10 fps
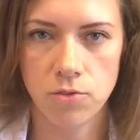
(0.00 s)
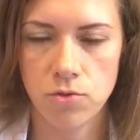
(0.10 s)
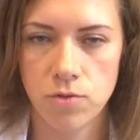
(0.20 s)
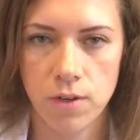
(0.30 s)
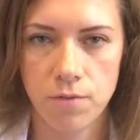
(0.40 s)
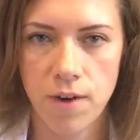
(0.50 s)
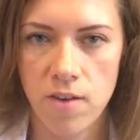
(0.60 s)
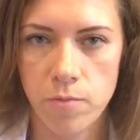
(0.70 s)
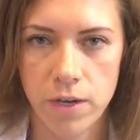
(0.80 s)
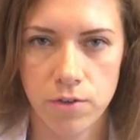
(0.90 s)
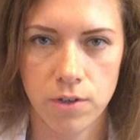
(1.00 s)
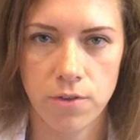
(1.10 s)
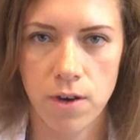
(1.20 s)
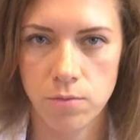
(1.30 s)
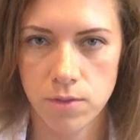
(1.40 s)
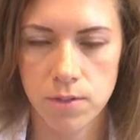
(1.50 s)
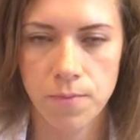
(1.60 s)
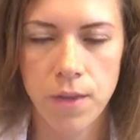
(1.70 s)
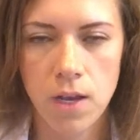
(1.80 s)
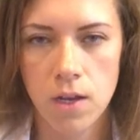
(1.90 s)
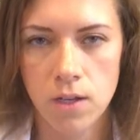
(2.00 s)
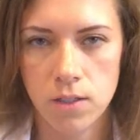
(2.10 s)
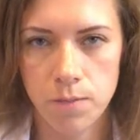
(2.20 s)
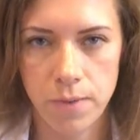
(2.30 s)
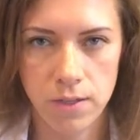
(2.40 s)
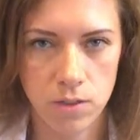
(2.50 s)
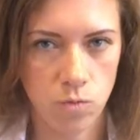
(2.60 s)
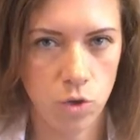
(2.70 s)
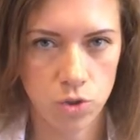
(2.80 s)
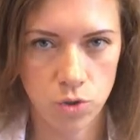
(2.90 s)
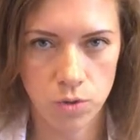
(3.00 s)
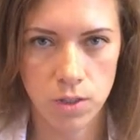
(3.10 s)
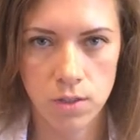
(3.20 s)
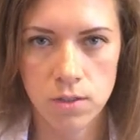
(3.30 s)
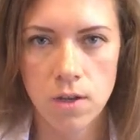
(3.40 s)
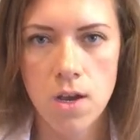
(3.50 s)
125 micrograms, depending on what you need.